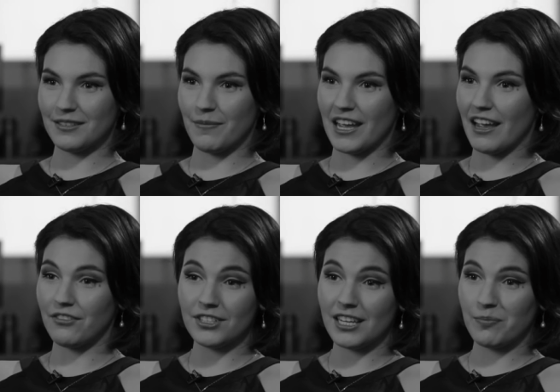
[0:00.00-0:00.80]
to make
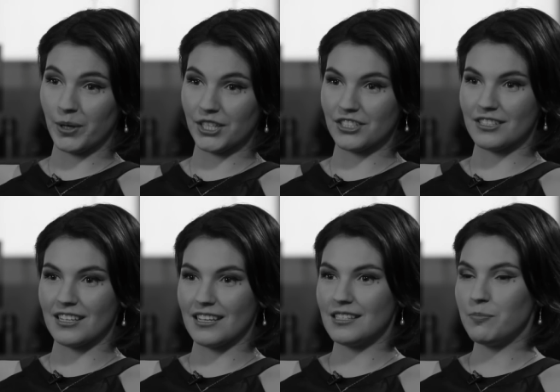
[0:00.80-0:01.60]
everyday
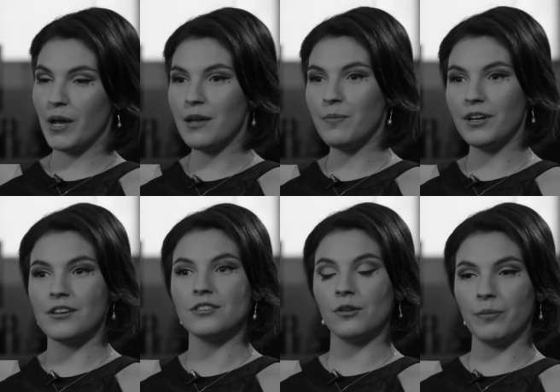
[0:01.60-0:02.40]
purchases, pay
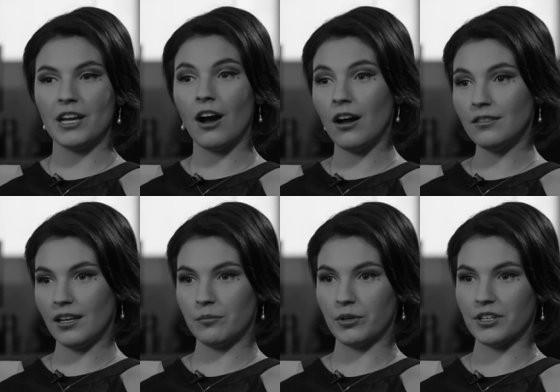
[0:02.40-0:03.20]
bills, or make online